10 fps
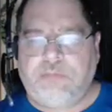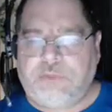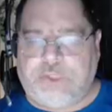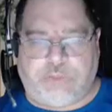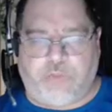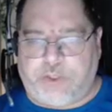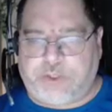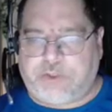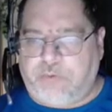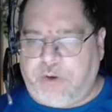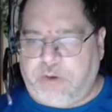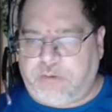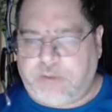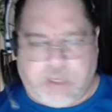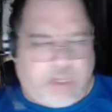Just wanted to screw
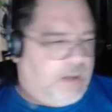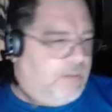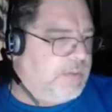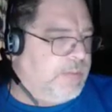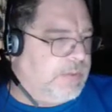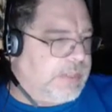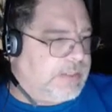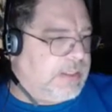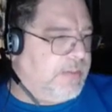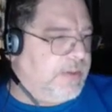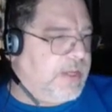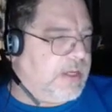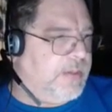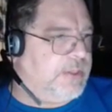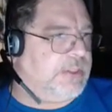around. Somebody was asking about the
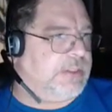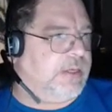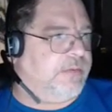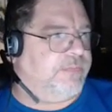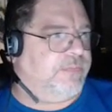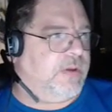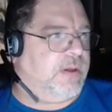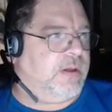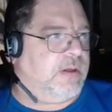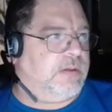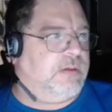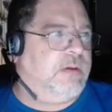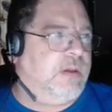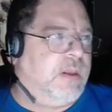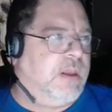animation stuff, and
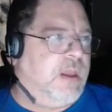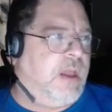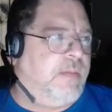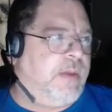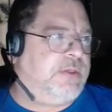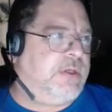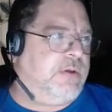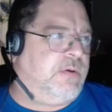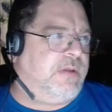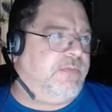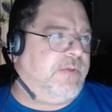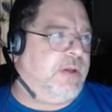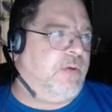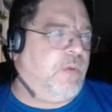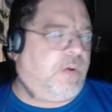I'm actually going to do another
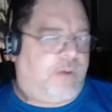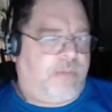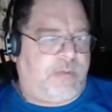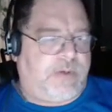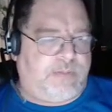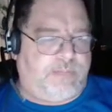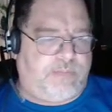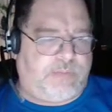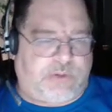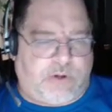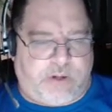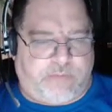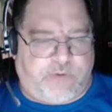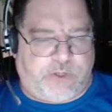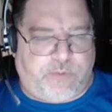video where I'll probably start another
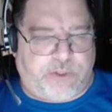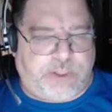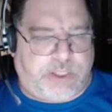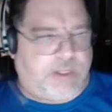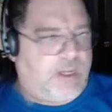fresh project